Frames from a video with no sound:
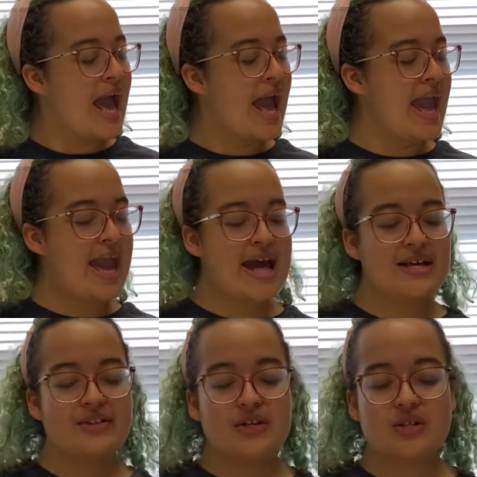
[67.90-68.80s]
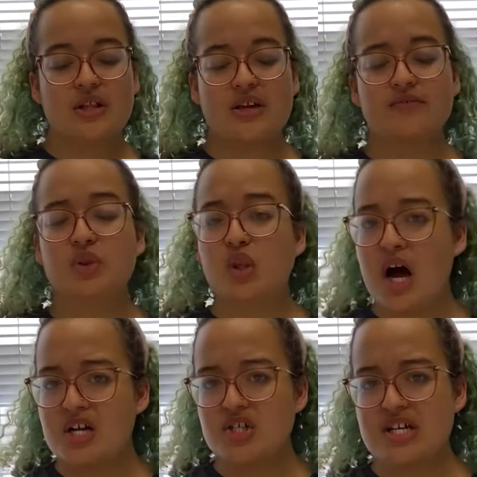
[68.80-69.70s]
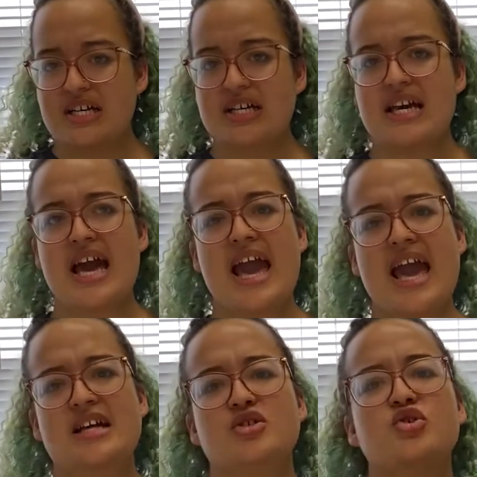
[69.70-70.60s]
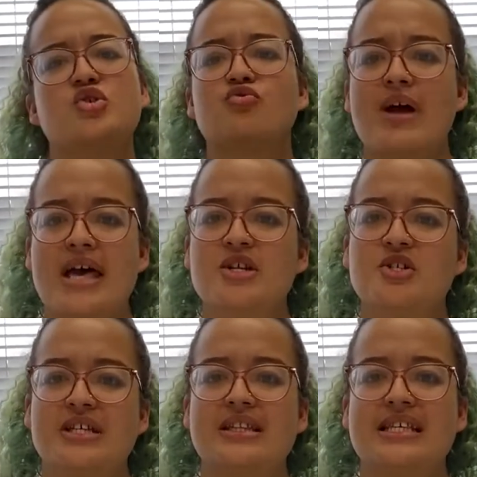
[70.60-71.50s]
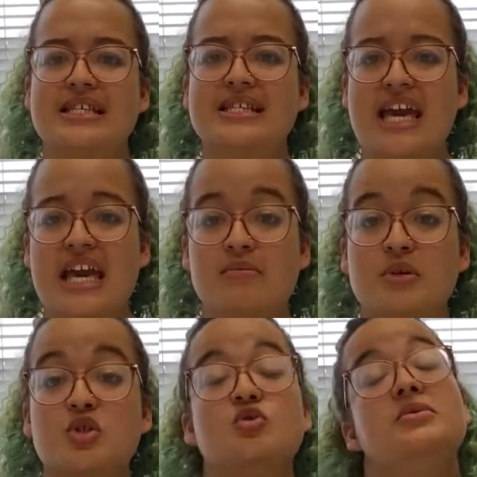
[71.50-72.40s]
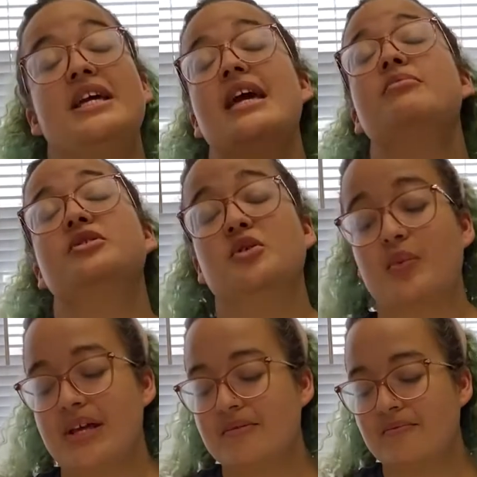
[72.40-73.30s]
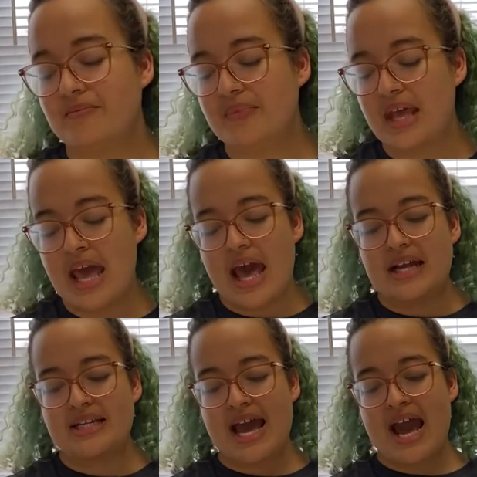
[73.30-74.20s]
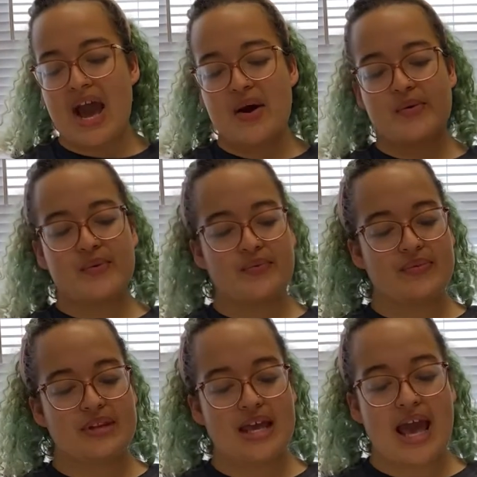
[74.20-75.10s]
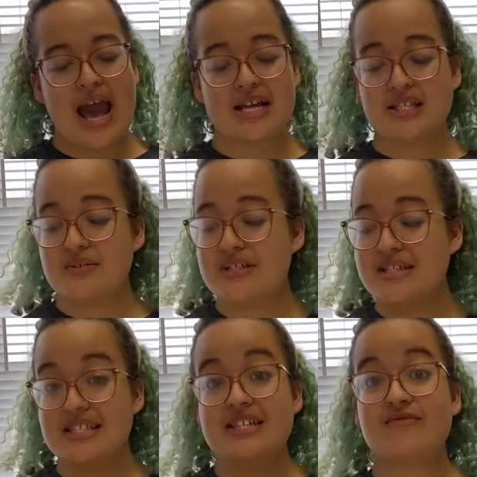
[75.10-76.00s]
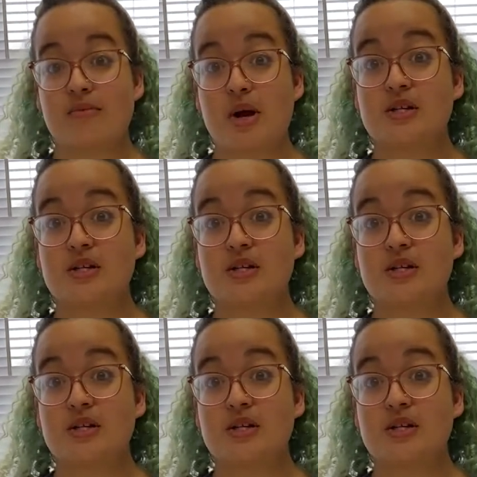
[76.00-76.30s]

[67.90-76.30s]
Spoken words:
And there's a lot of logic and strategy in this game to be able to win. Now, as you can see from our